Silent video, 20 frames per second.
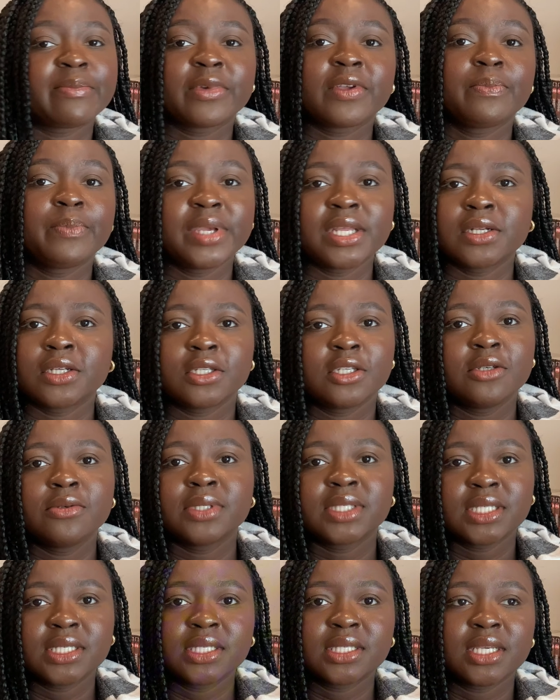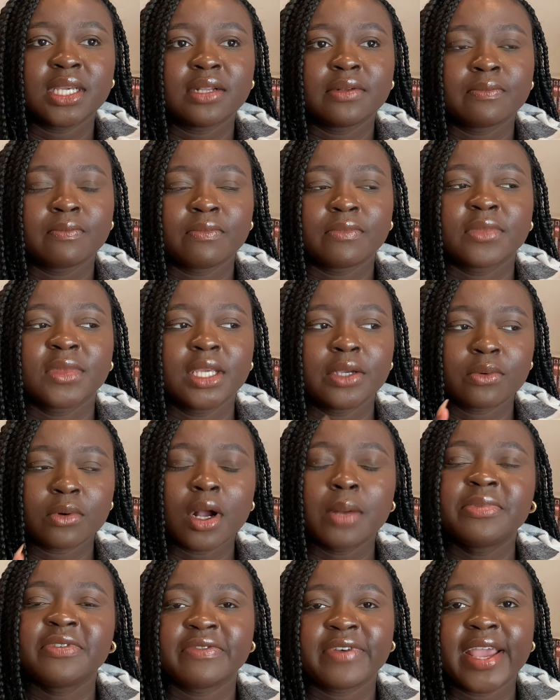have been a new season. They
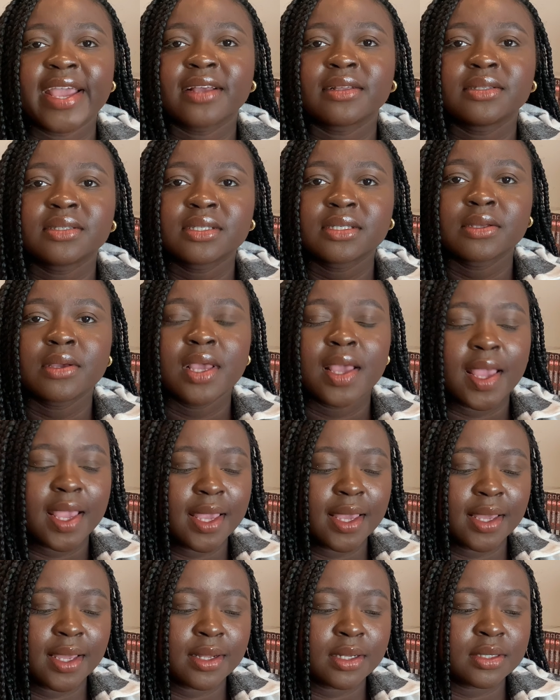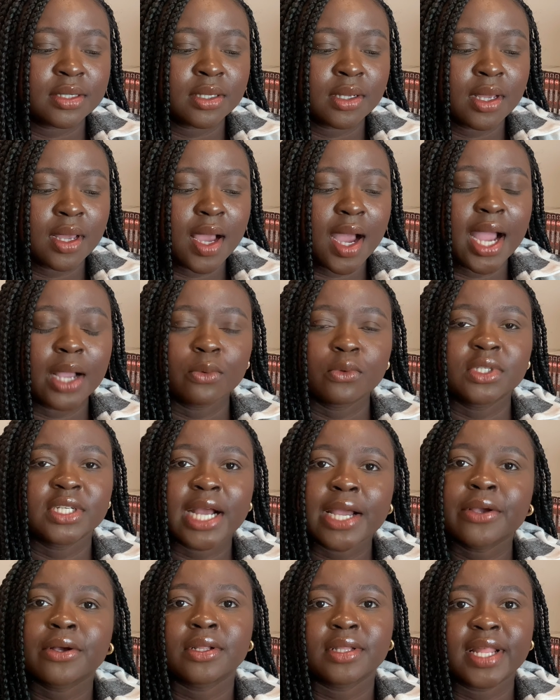robbed fans, and I would
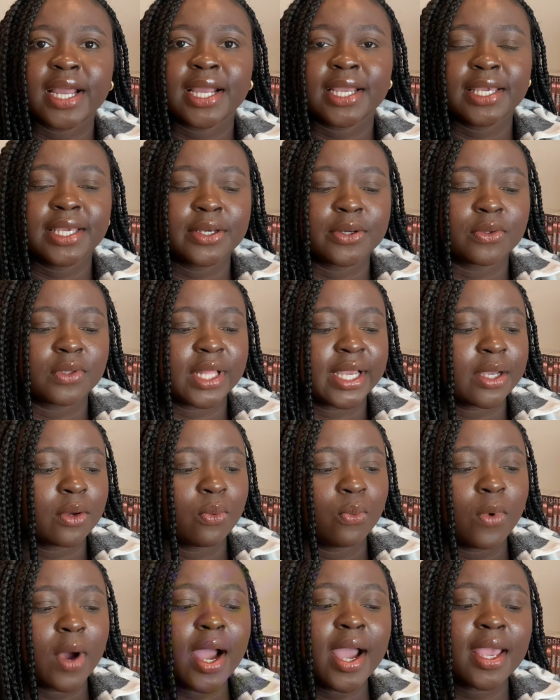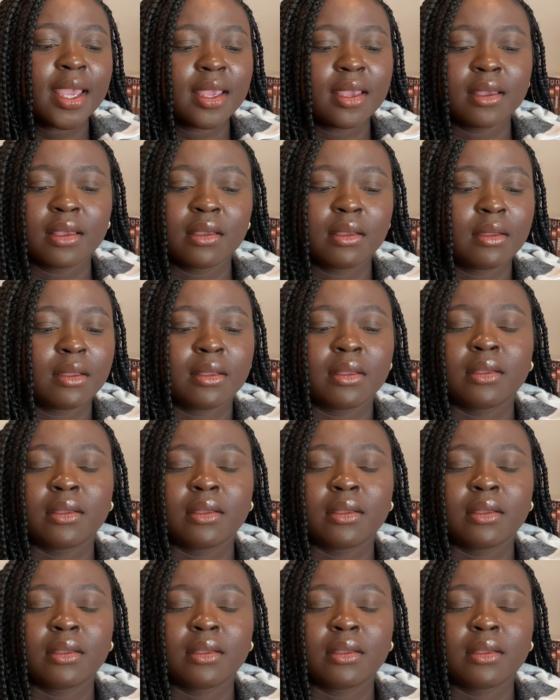die on that hill. Like, why?